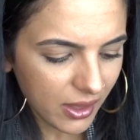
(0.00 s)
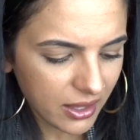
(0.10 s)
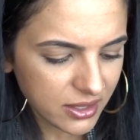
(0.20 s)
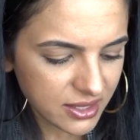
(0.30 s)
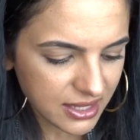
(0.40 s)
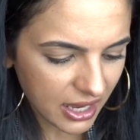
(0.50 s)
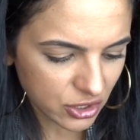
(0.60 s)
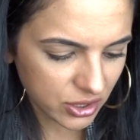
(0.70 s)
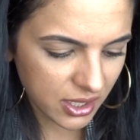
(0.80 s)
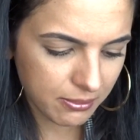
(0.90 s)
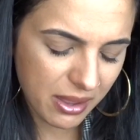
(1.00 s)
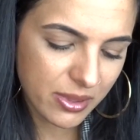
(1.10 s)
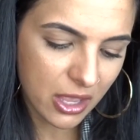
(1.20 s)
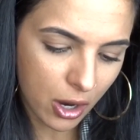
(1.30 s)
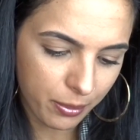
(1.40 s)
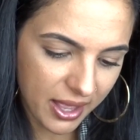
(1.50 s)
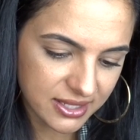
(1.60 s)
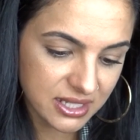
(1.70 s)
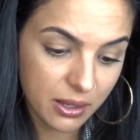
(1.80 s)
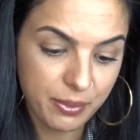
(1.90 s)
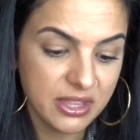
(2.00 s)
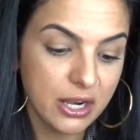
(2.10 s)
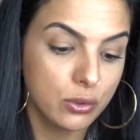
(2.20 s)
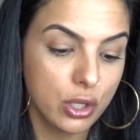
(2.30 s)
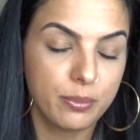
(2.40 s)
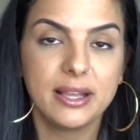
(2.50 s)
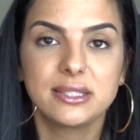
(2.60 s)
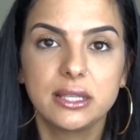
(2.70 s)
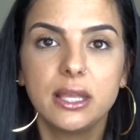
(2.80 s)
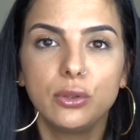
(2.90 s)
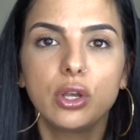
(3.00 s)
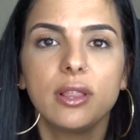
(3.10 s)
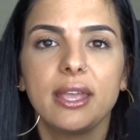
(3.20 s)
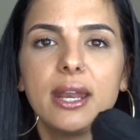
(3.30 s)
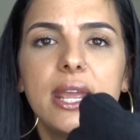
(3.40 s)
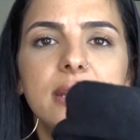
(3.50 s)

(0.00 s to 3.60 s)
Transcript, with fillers: And these actually, maybe they are plastic, but they don't look plastic. They look like an